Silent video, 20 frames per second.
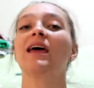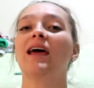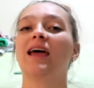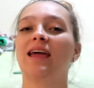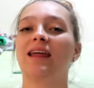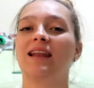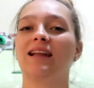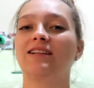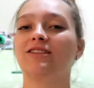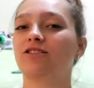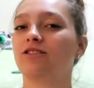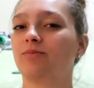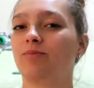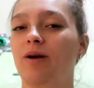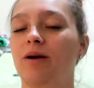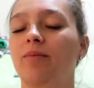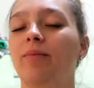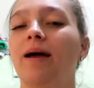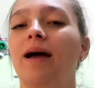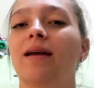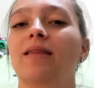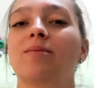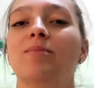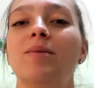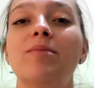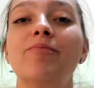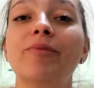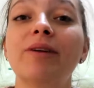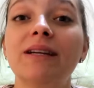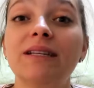And it just brought back
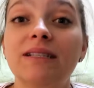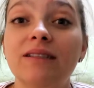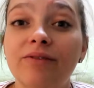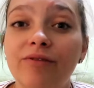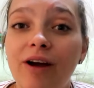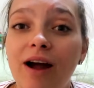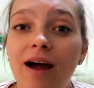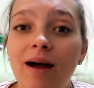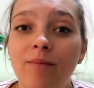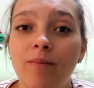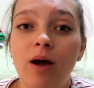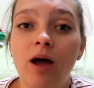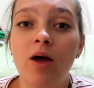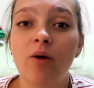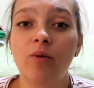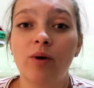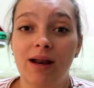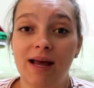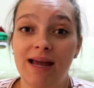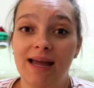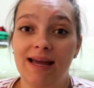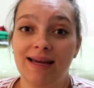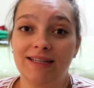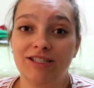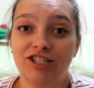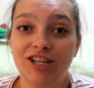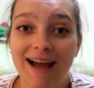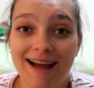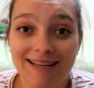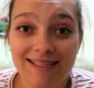memories from when I had
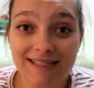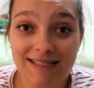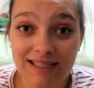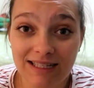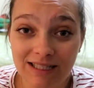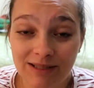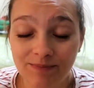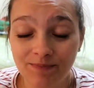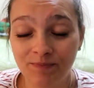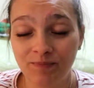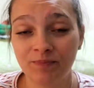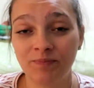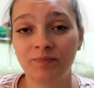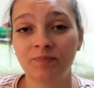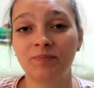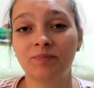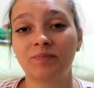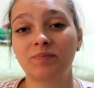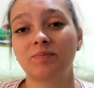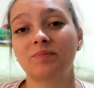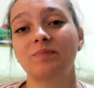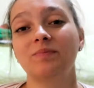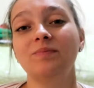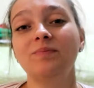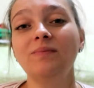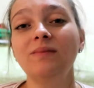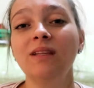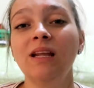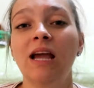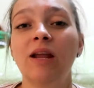Jackson,
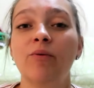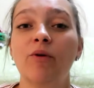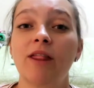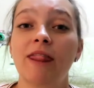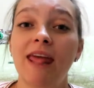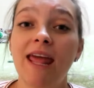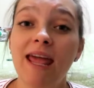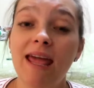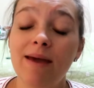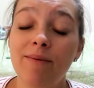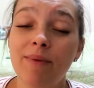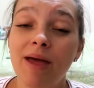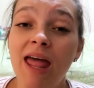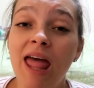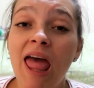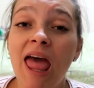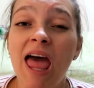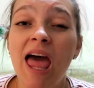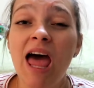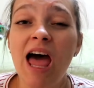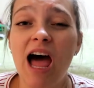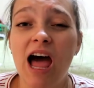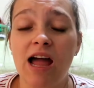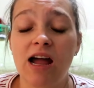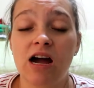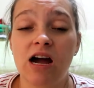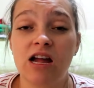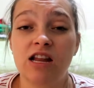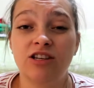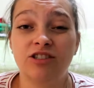and with him I
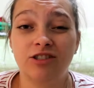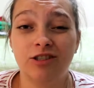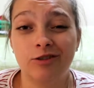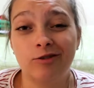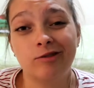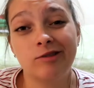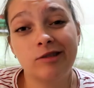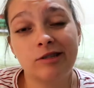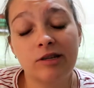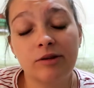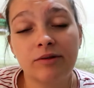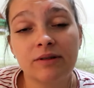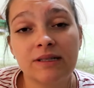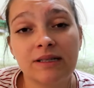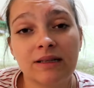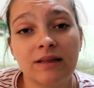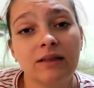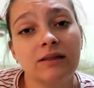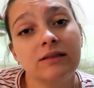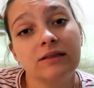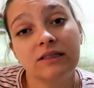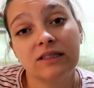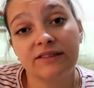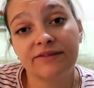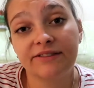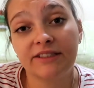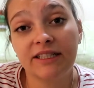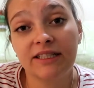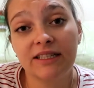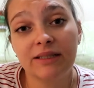got induced, so it was a little
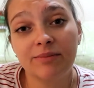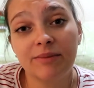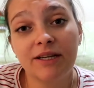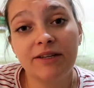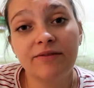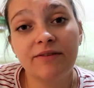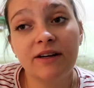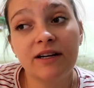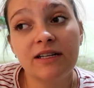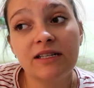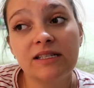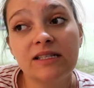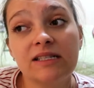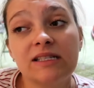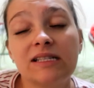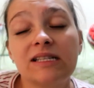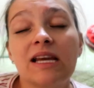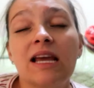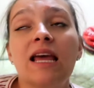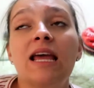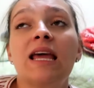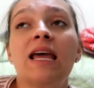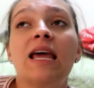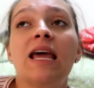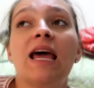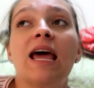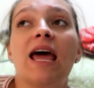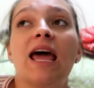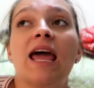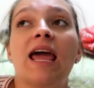different than my first,
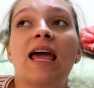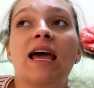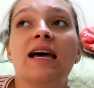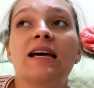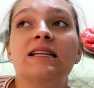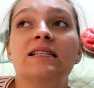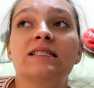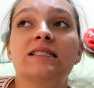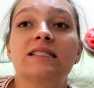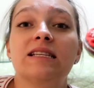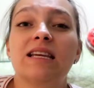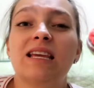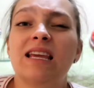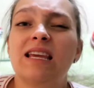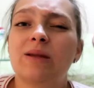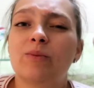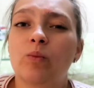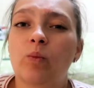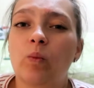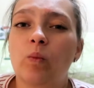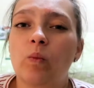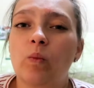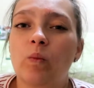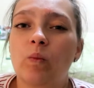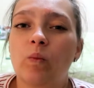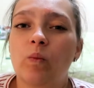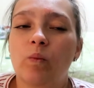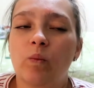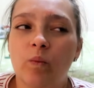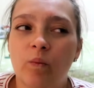and it
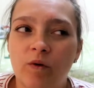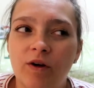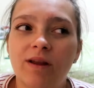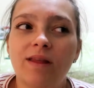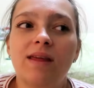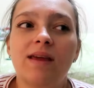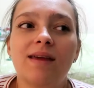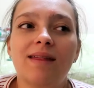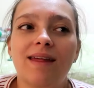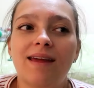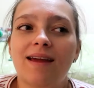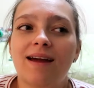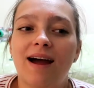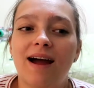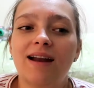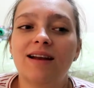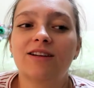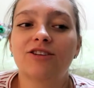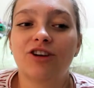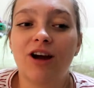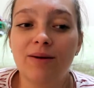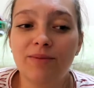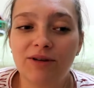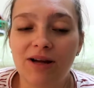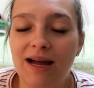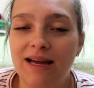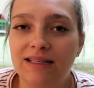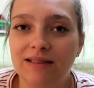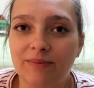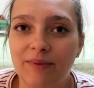really like kind of
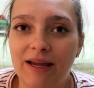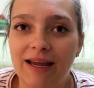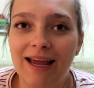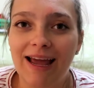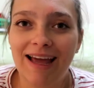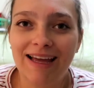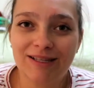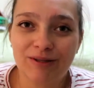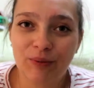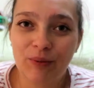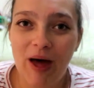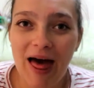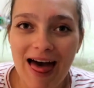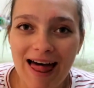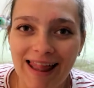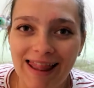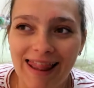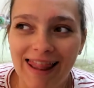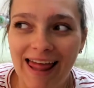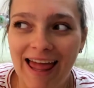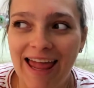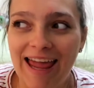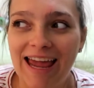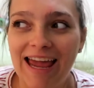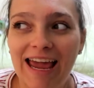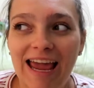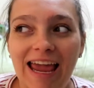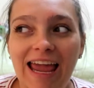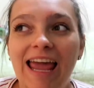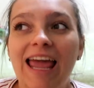traumatized me as well.
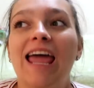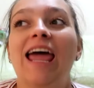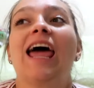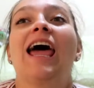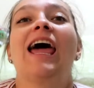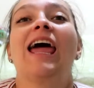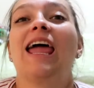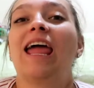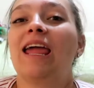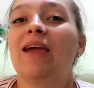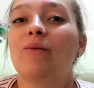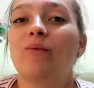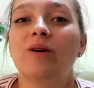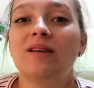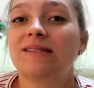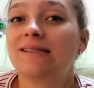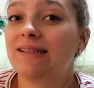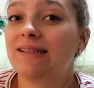Like, it was